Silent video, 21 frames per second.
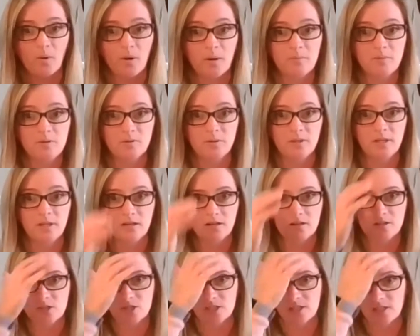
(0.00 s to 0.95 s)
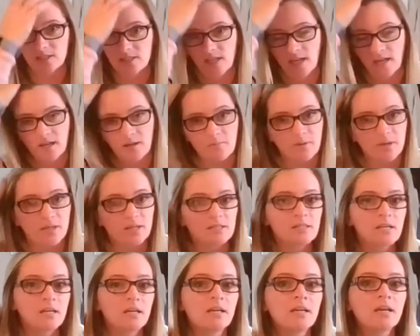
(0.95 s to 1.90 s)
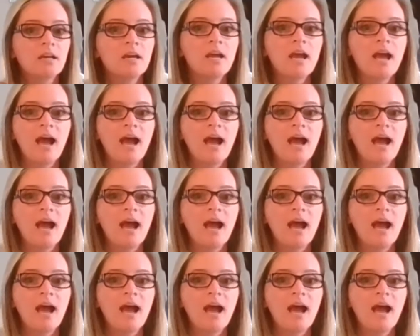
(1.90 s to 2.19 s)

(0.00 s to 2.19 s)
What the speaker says: what I'm doing here in just a second because I